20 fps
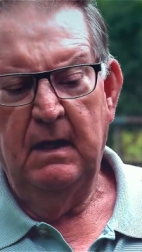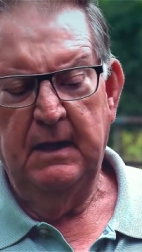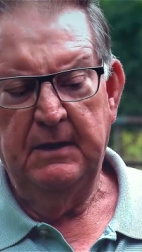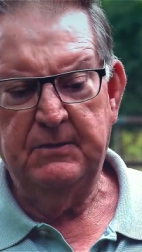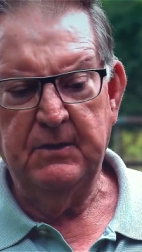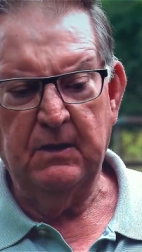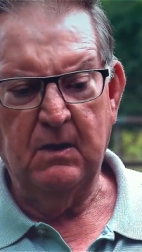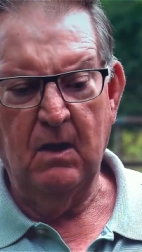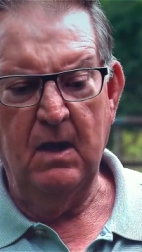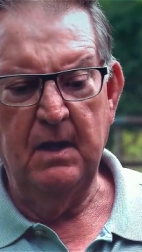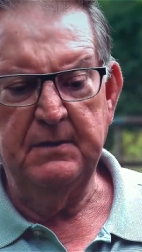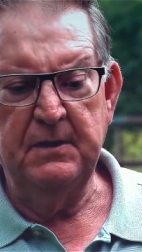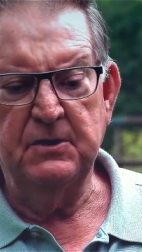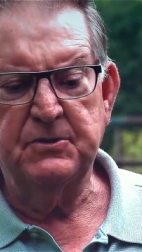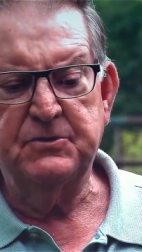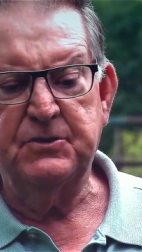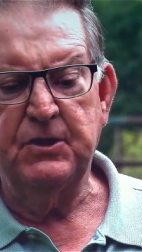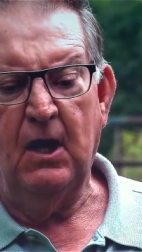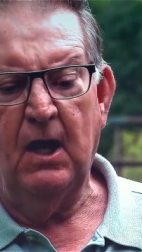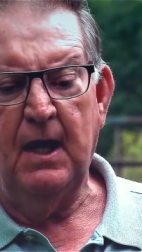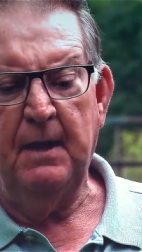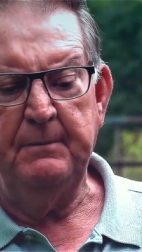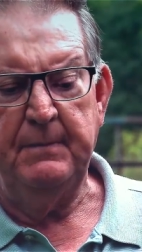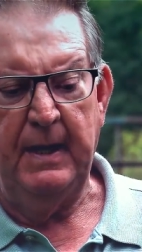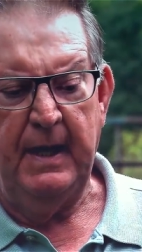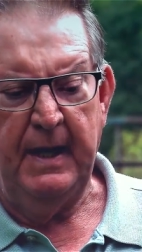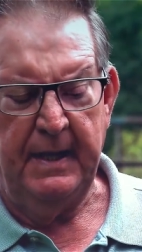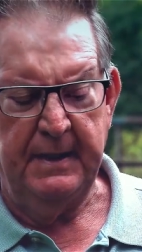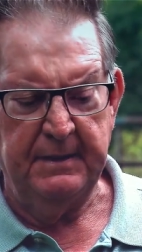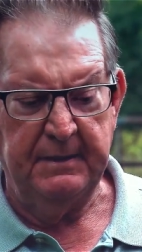He took on this job
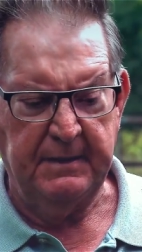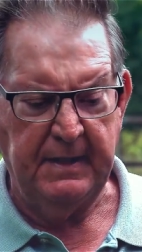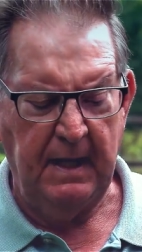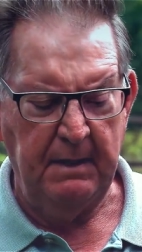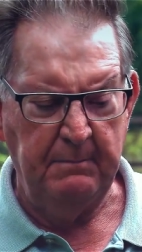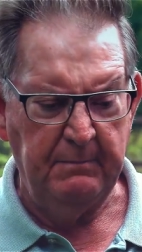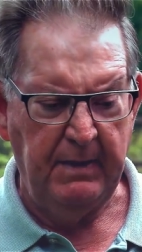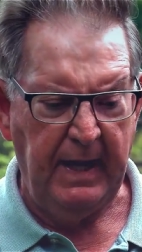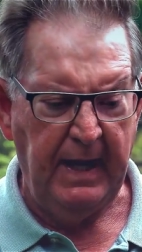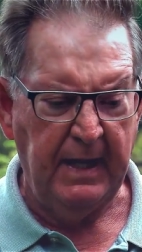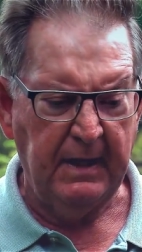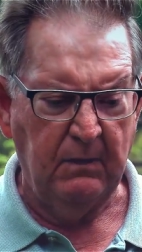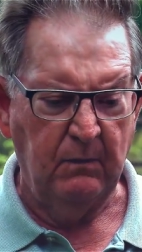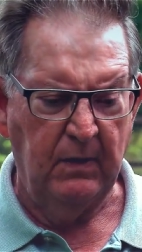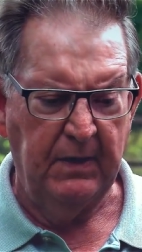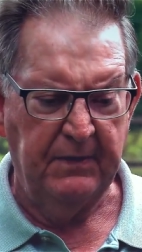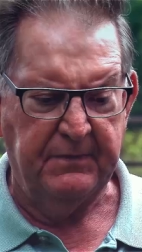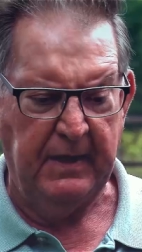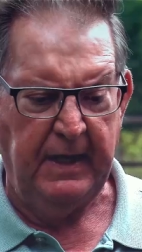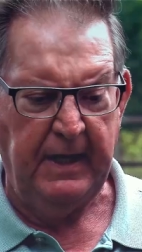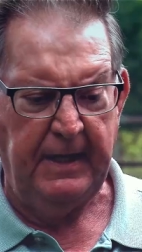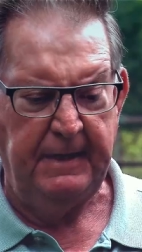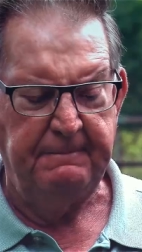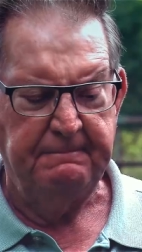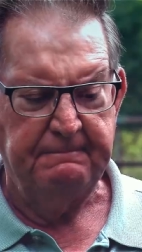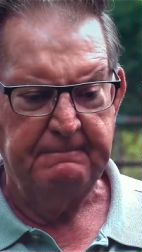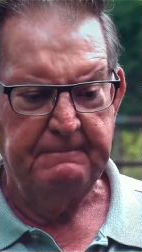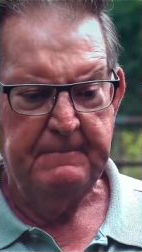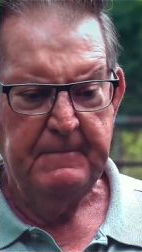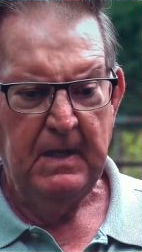and came back with a
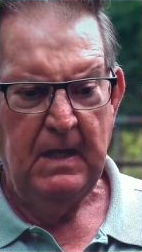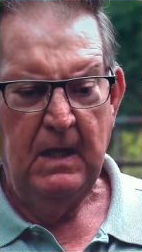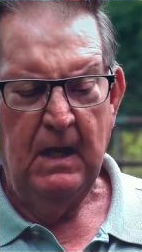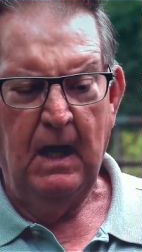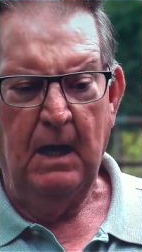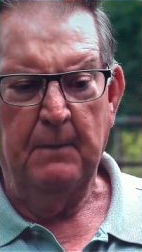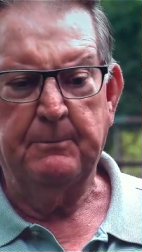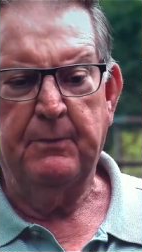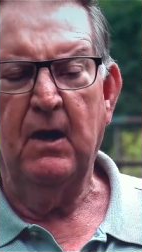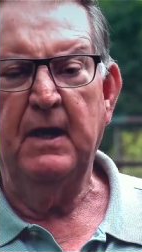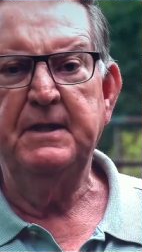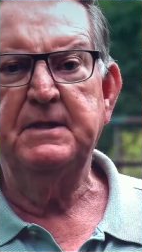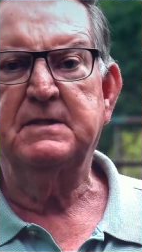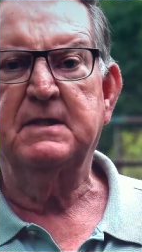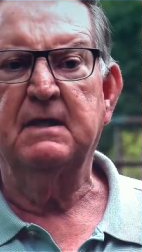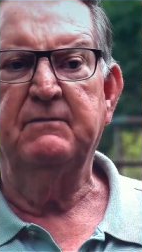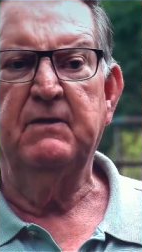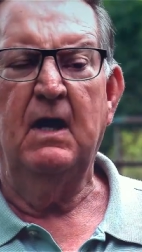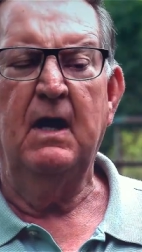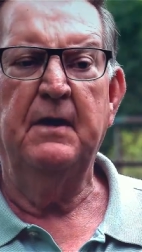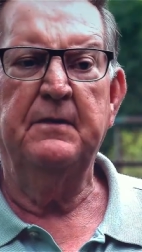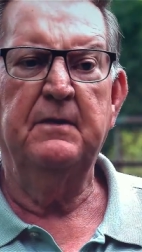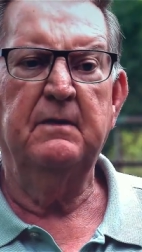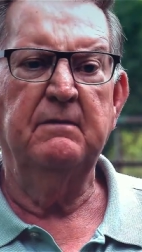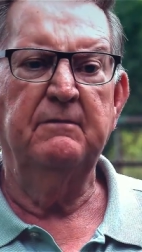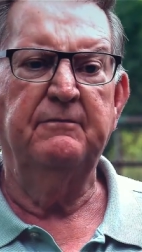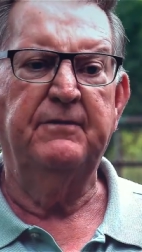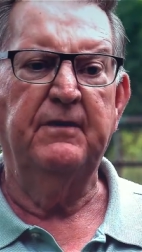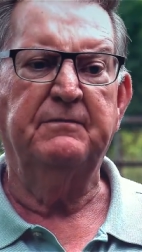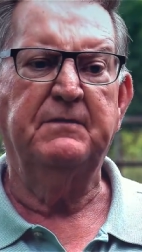a price of
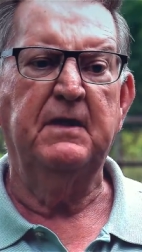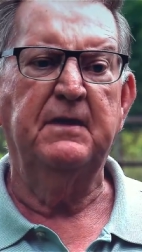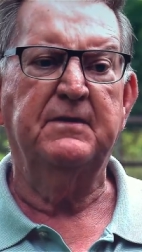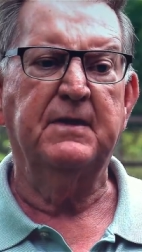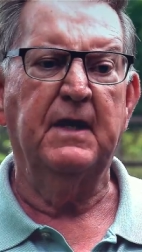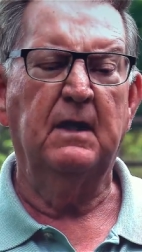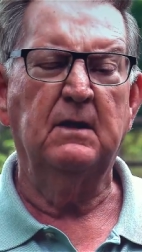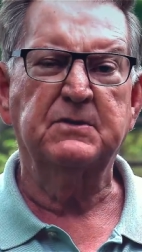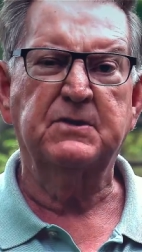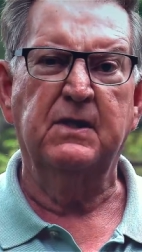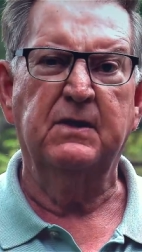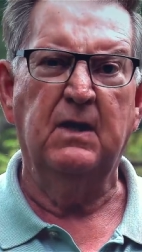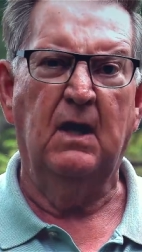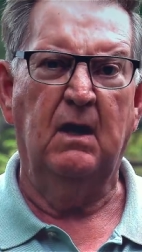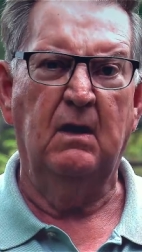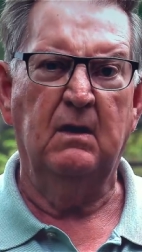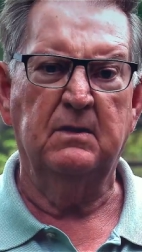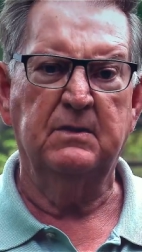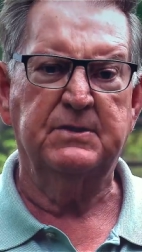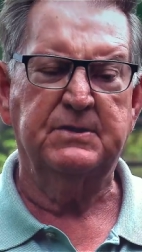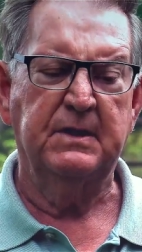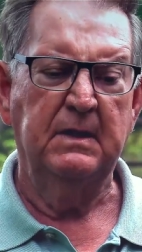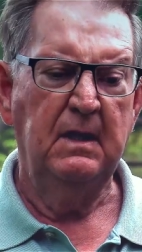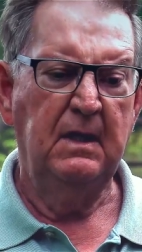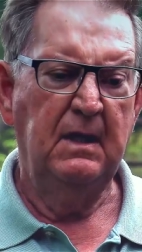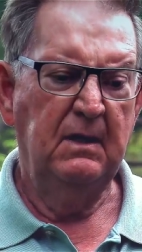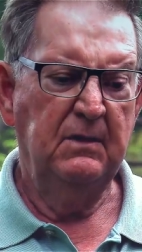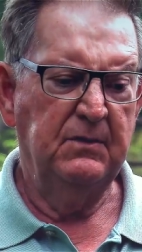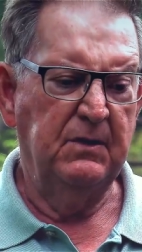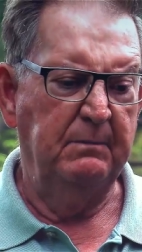$150,000
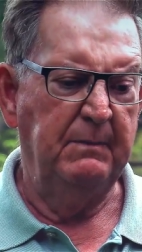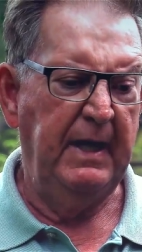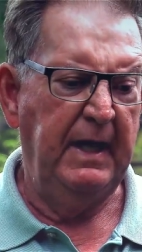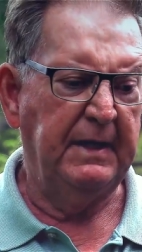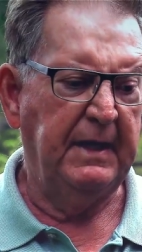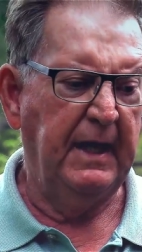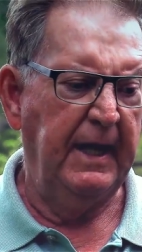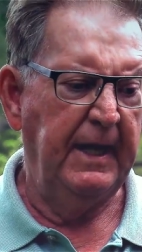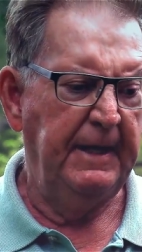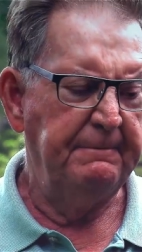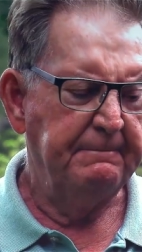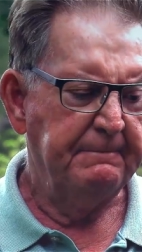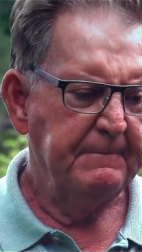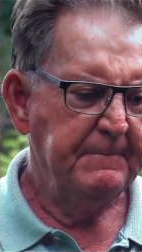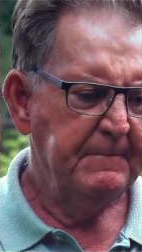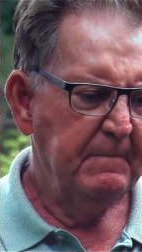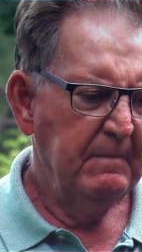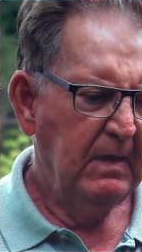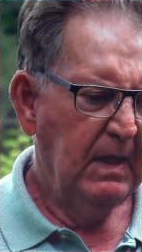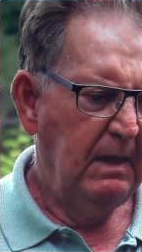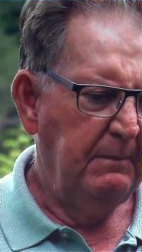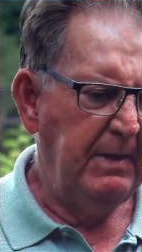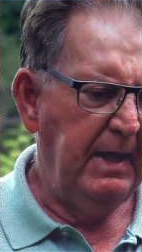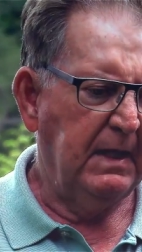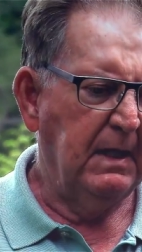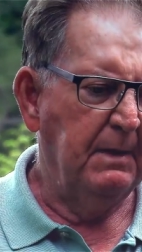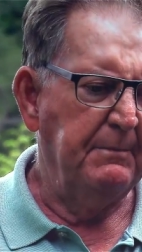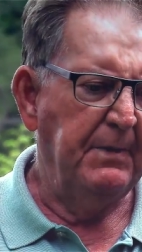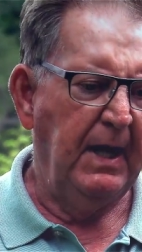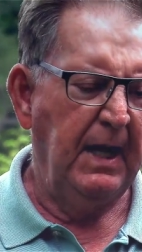to make
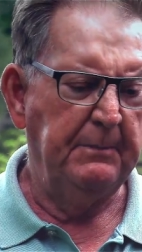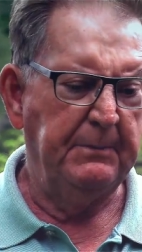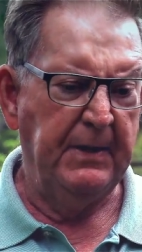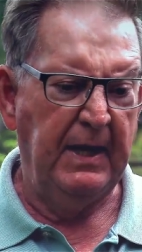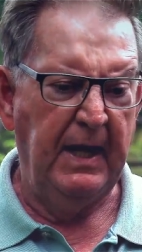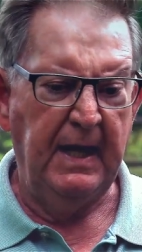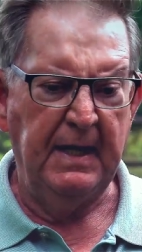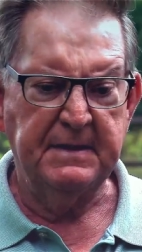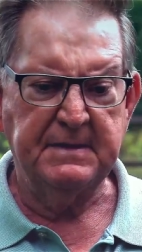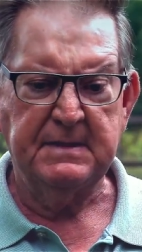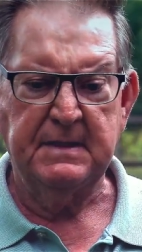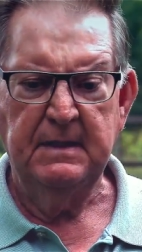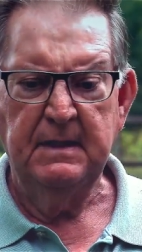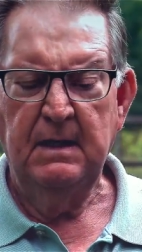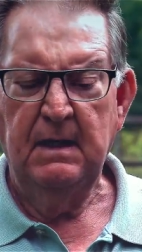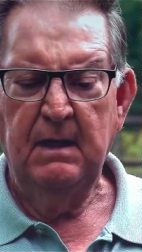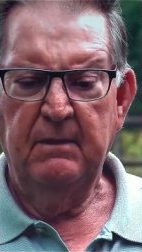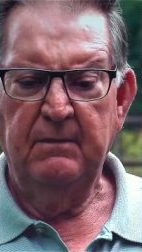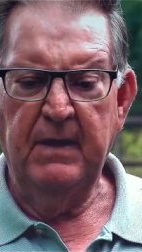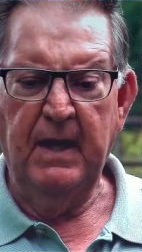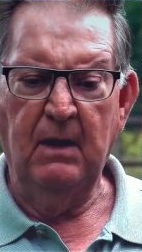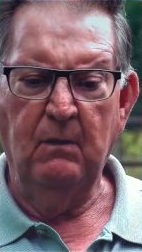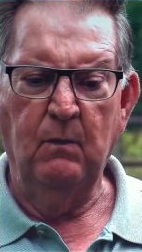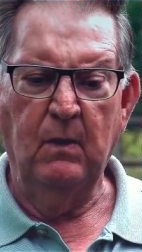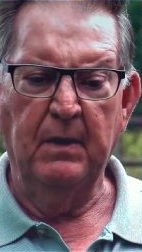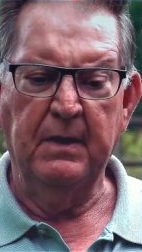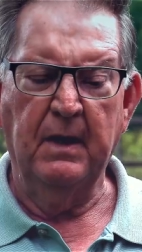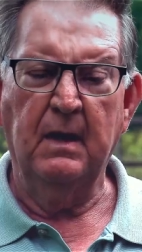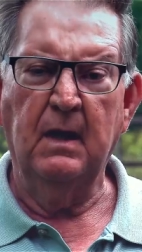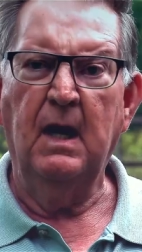a bypass that
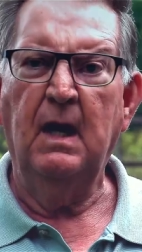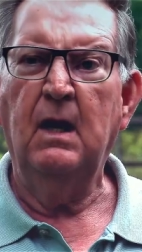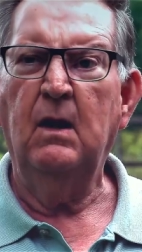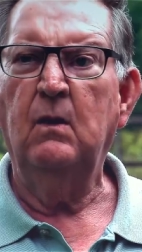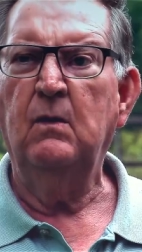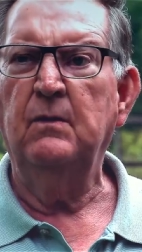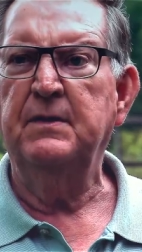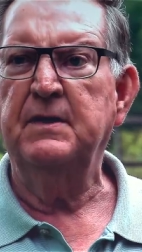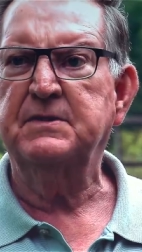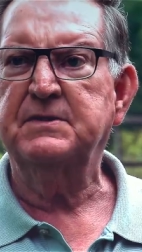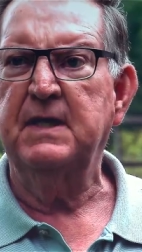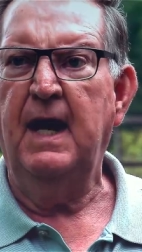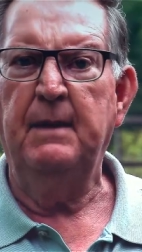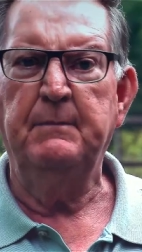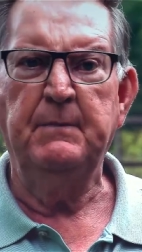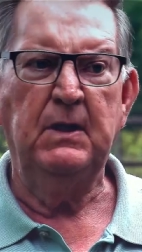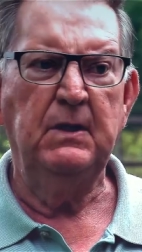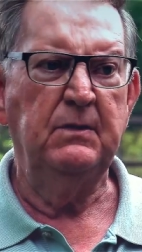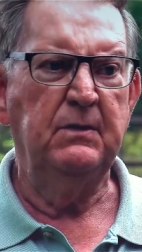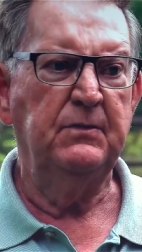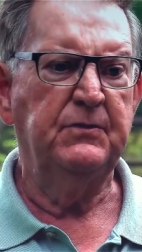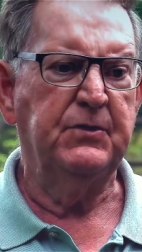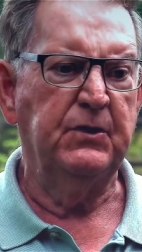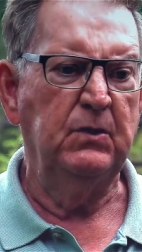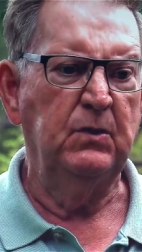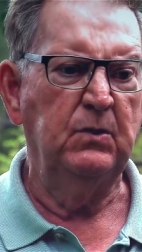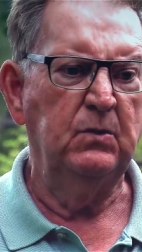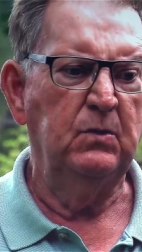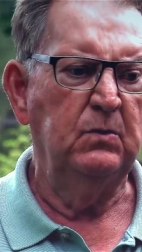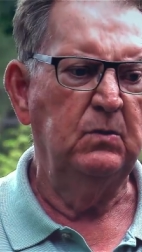would allow the salmon
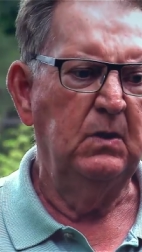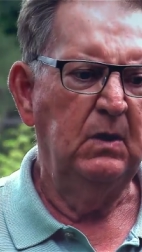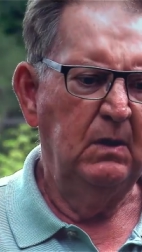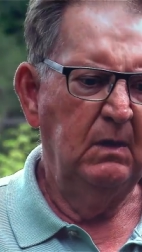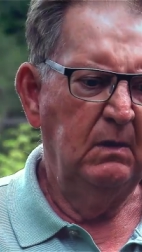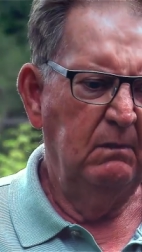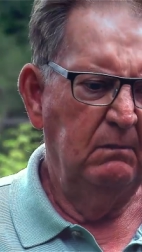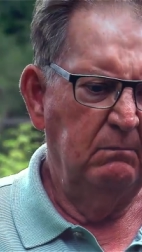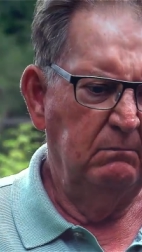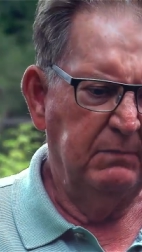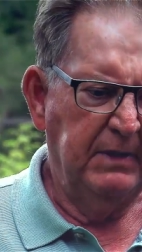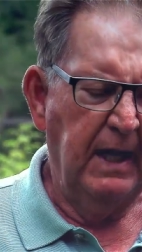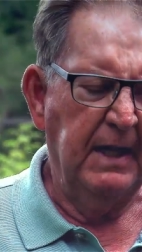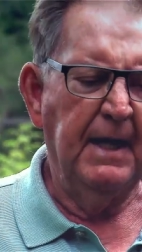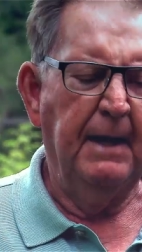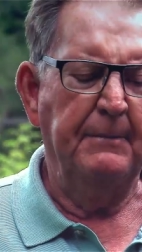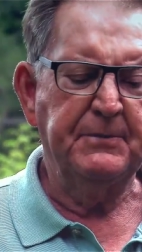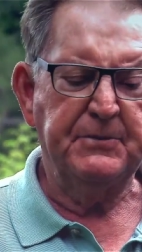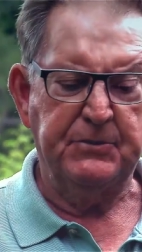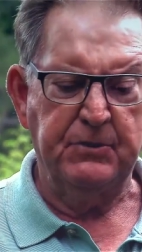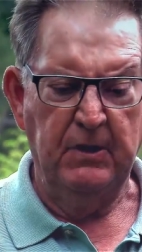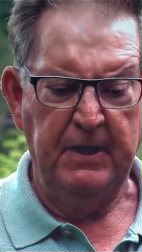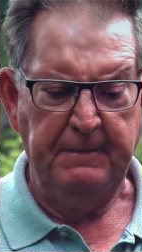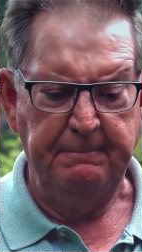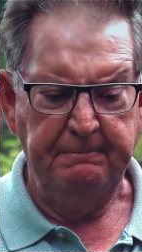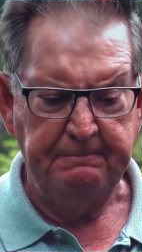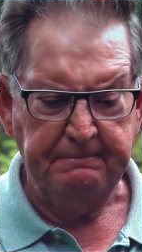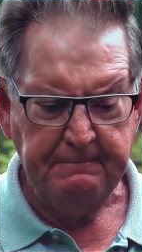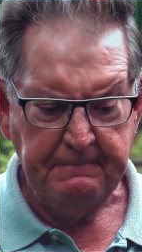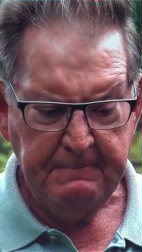to get
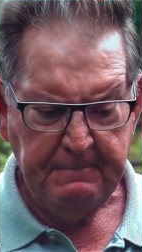upstream.